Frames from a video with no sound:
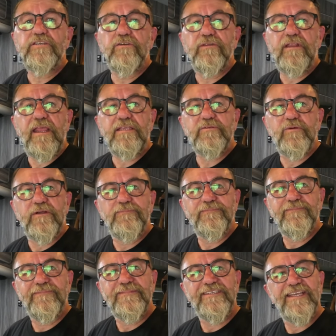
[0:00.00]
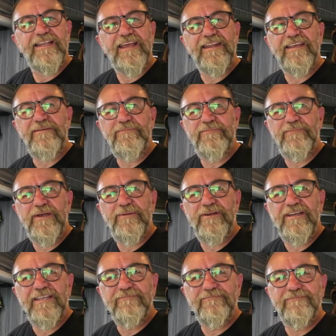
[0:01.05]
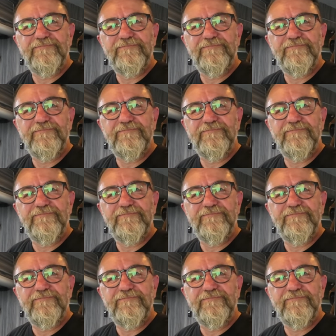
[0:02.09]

you on the next one see you later bye bye